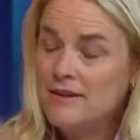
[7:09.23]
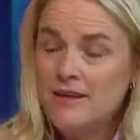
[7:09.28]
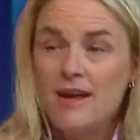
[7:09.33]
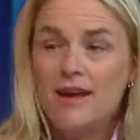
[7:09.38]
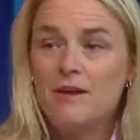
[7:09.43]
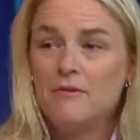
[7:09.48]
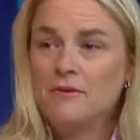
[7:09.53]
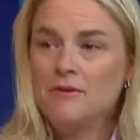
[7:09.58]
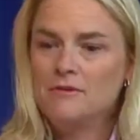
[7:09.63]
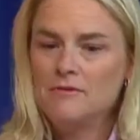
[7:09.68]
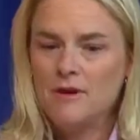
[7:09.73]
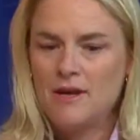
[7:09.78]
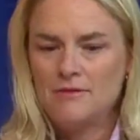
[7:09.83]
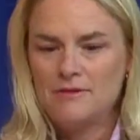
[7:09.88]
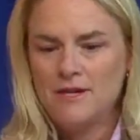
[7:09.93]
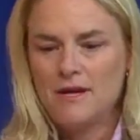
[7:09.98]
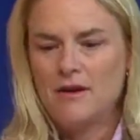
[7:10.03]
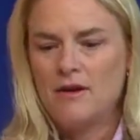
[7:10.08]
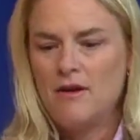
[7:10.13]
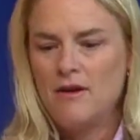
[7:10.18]
Yeah, I
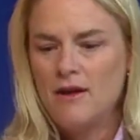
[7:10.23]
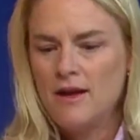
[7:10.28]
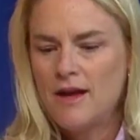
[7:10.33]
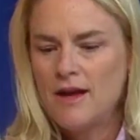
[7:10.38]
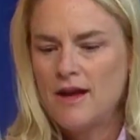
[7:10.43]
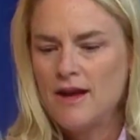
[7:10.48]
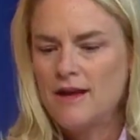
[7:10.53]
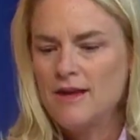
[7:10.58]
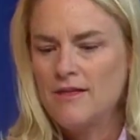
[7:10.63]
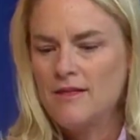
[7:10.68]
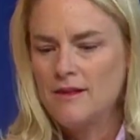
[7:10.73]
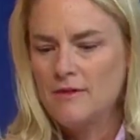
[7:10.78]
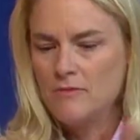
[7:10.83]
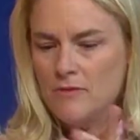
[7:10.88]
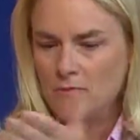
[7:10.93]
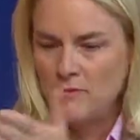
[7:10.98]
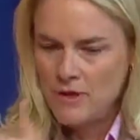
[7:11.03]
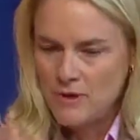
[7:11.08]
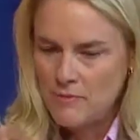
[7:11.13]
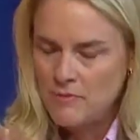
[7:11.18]
was at Galt High, and then
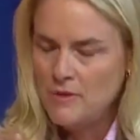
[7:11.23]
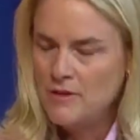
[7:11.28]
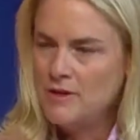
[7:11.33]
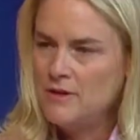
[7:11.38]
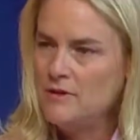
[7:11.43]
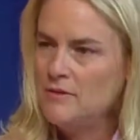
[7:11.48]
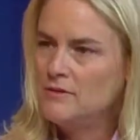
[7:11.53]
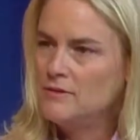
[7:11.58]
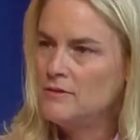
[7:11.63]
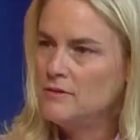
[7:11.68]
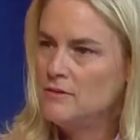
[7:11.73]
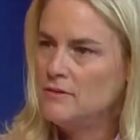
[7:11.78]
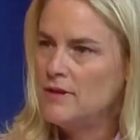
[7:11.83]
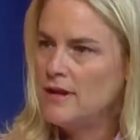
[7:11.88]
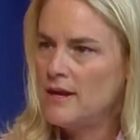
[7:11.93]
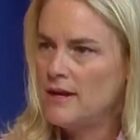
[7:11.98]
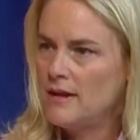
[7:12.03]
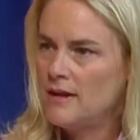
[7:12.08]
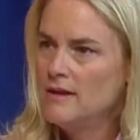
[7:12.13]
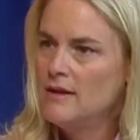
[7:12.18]
when we opened the new school,
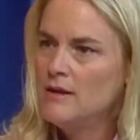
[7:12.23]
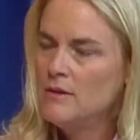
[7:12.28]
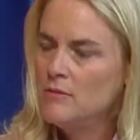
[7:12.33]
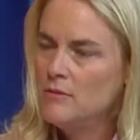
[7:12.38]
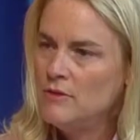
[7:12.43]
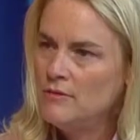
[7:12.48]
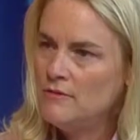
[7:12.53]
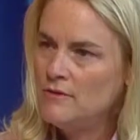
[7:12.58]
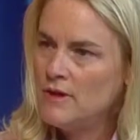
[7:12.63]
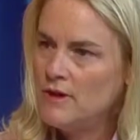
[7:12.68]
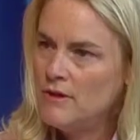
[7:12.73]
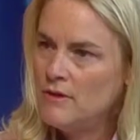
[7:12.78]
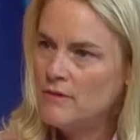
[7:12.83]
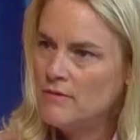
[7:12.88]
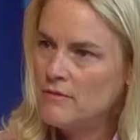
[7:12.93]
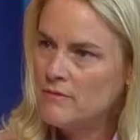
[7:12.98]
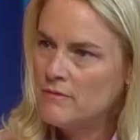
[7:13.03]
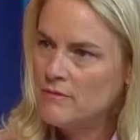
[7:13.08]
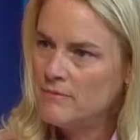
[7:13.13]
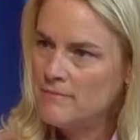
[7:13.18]
I moved on
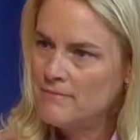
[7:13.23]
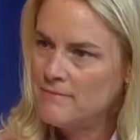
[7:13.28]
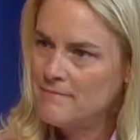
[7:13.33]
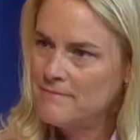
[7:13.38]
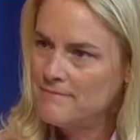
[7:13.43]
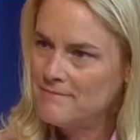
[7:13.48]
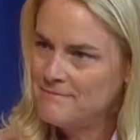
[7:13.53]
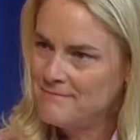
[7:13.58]
over. Okay.